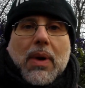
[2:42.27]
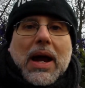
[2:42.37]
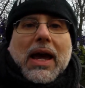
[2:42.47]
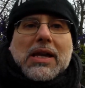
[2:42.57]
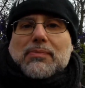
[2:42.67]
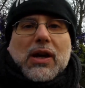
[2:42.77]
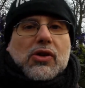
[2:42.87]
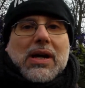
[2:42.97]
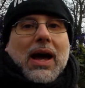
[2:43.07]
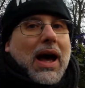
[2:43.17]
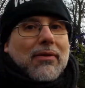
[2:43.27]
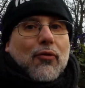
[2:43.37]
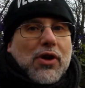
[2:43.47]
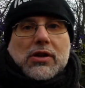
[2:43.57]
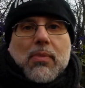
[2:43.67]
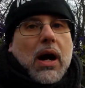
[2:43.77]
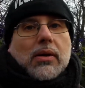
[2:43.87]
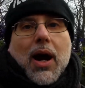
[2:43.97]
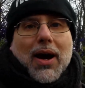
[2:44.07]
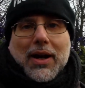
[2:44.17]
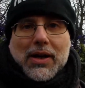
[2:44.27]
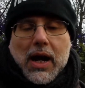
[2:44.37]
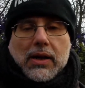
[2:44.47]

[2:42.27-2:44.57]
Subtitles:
my case, because I haven't reached my target